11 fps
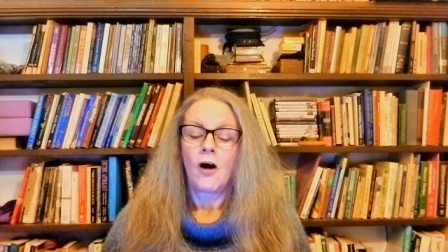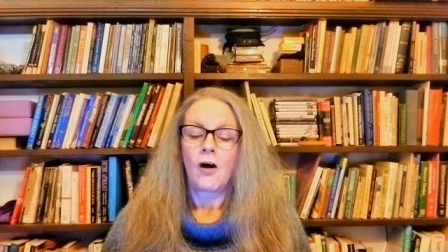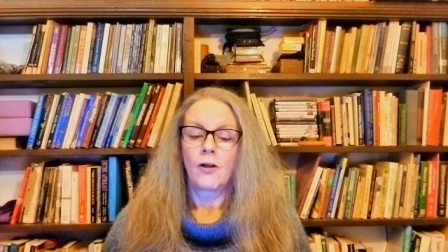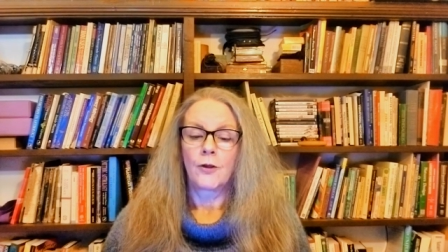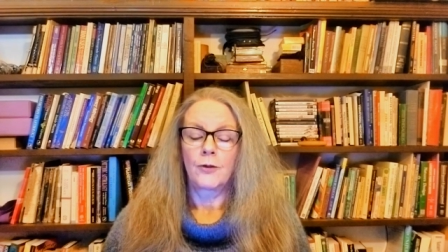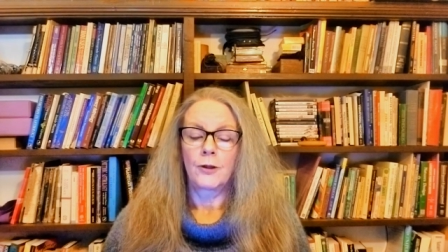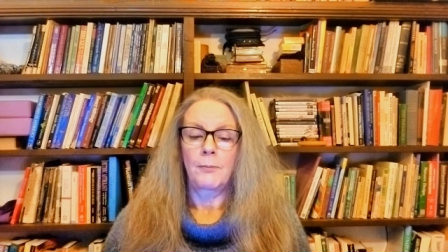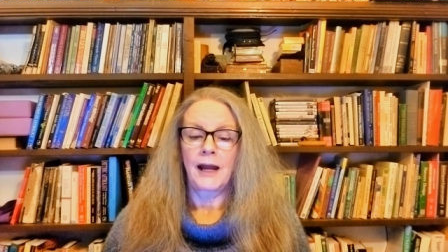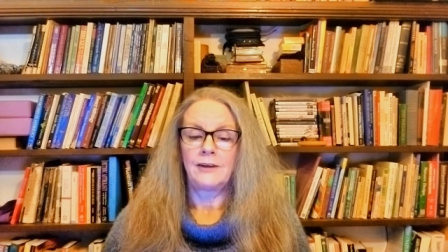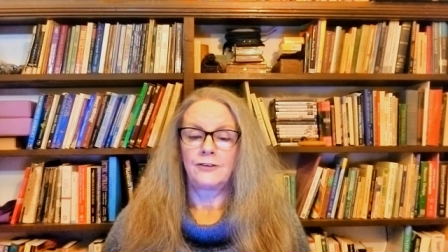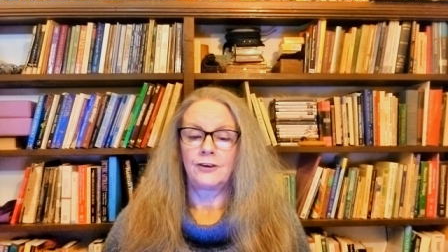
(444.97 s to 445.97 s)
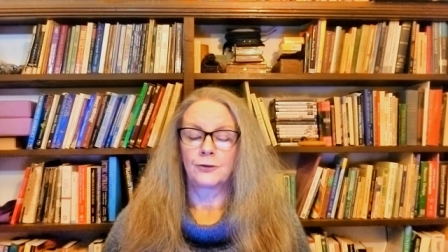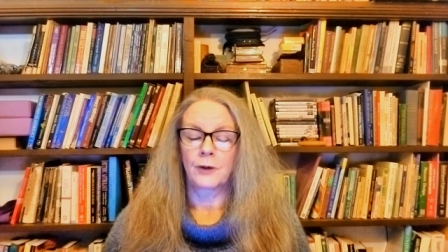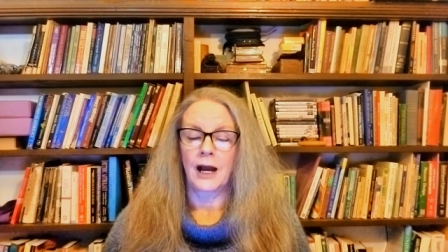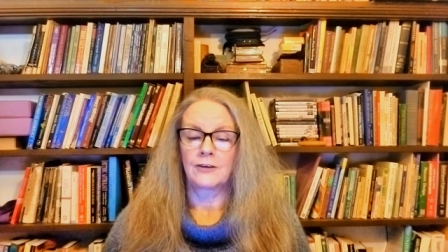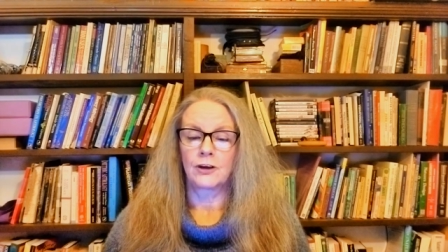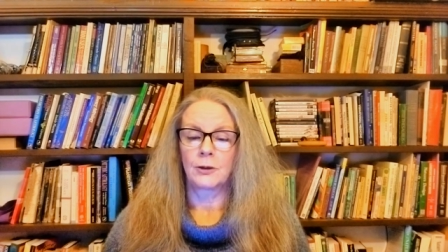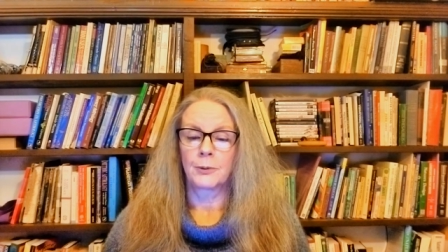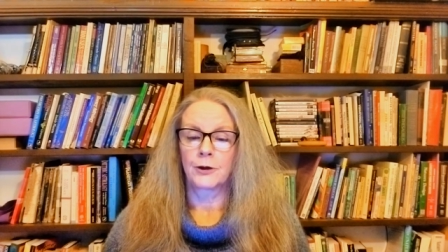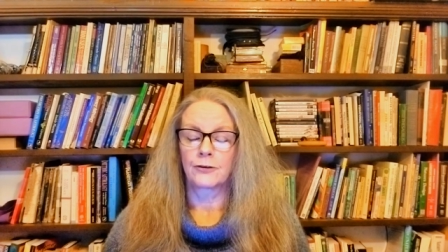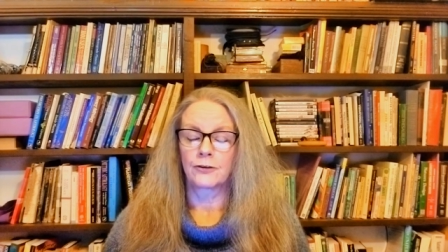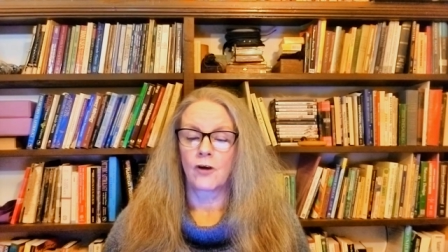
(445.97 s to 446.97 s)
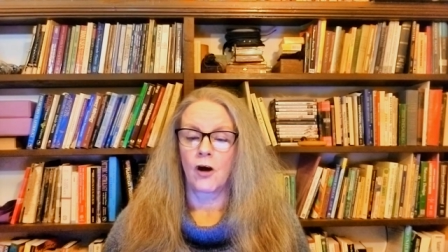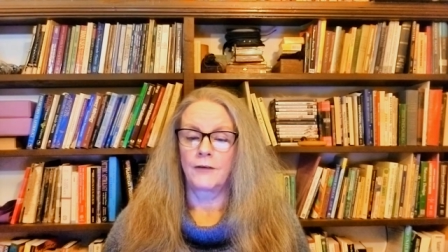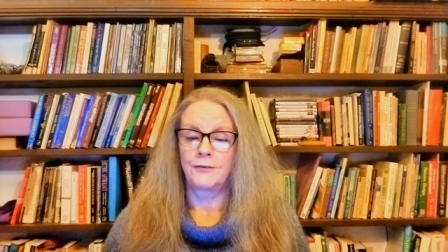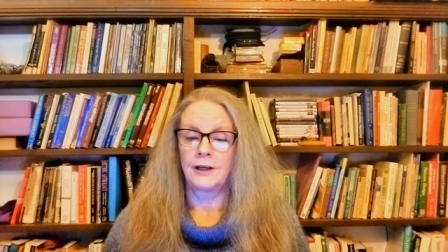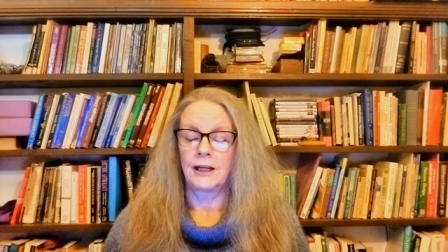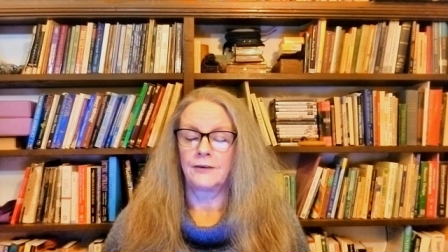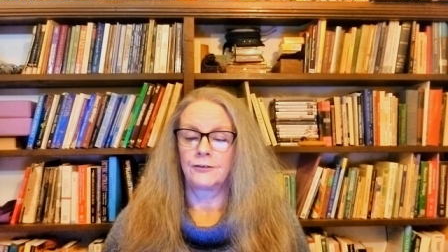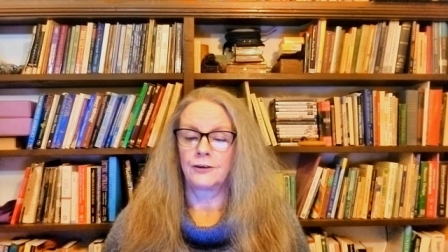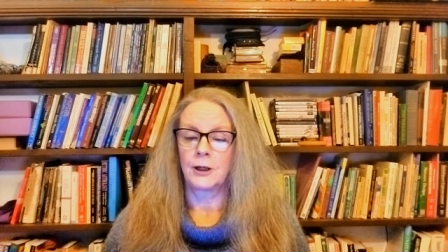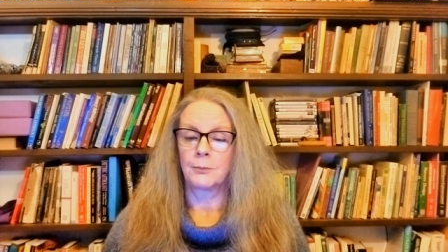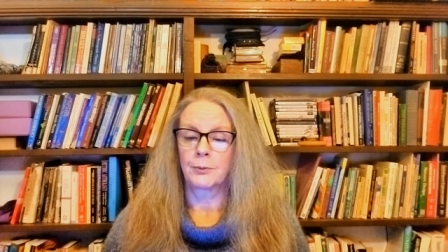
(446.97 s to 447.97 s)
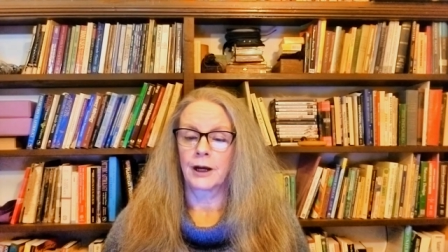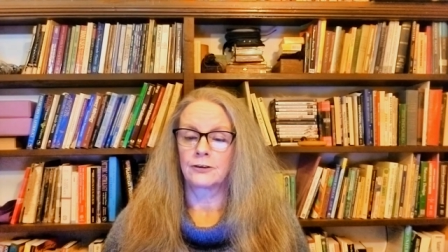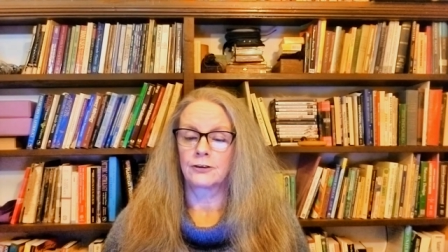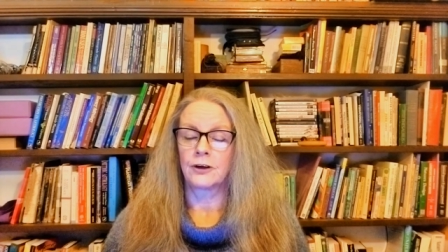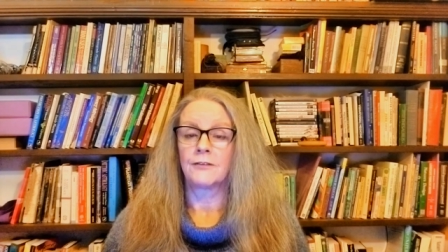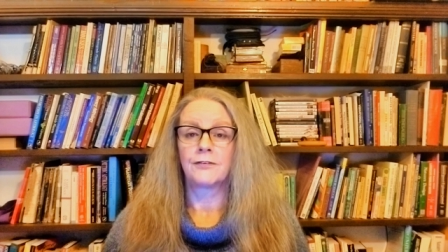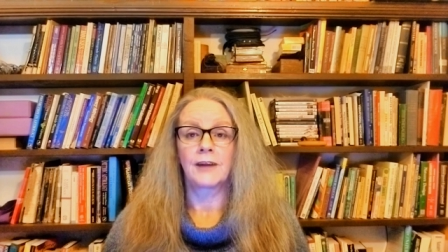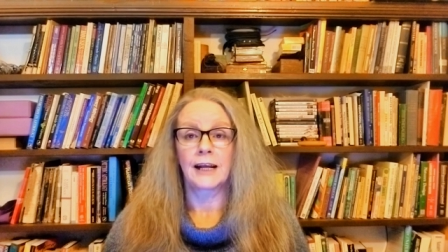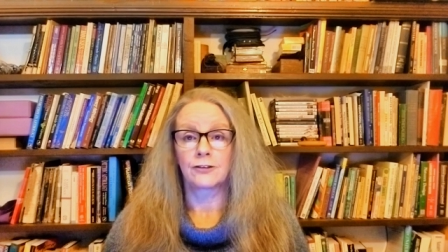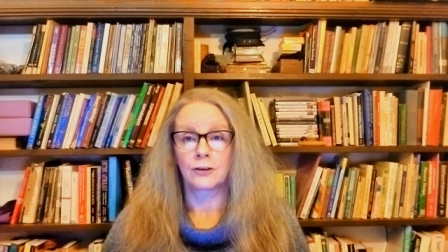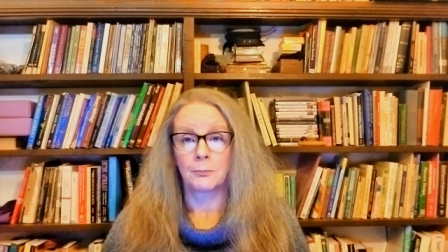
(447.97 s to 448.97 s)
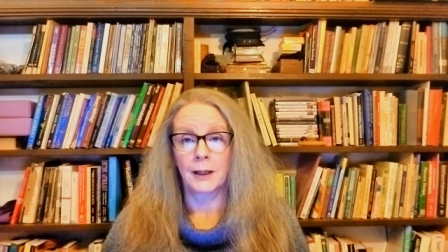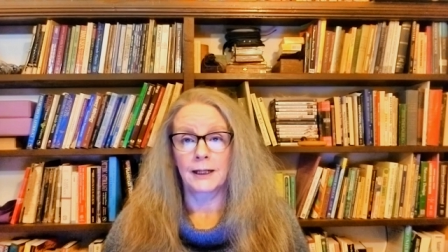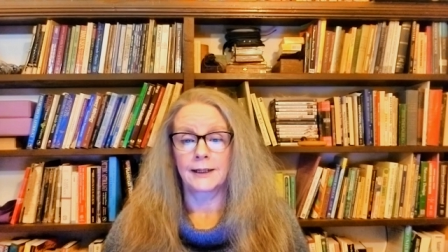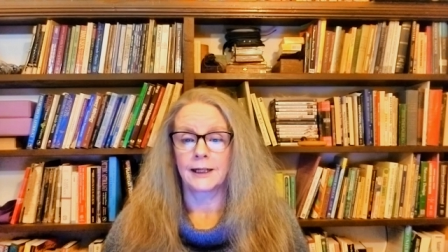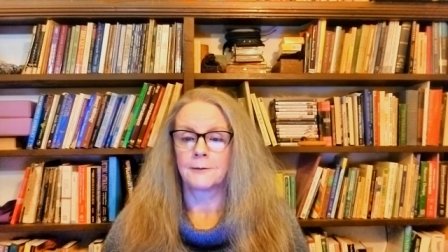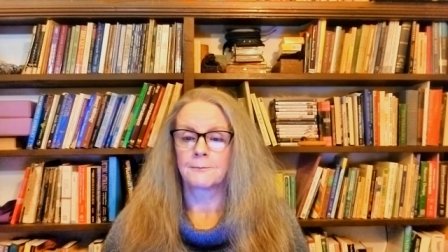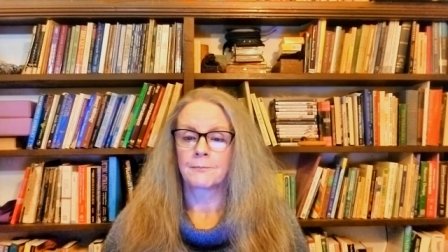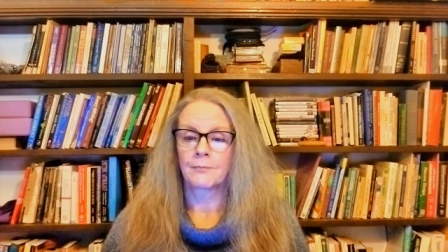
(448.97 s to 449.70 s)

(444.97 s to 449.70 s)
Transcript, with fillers: Although the Pisces rising person often gives the impression of flexibility,